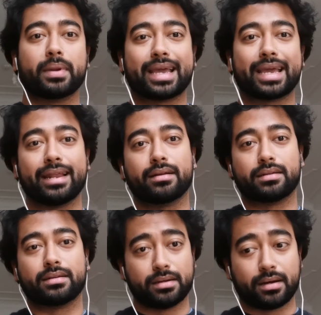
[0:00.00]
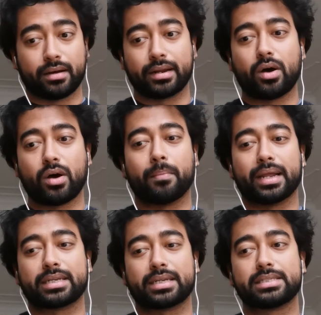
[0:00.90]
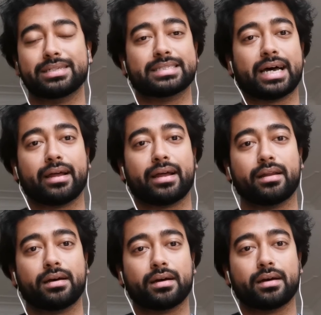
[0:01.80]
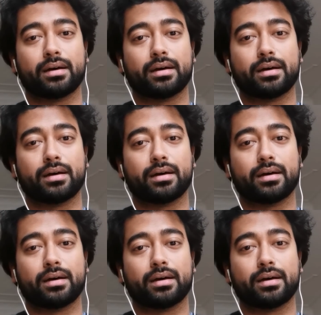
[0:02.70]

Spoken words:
complicated and complex design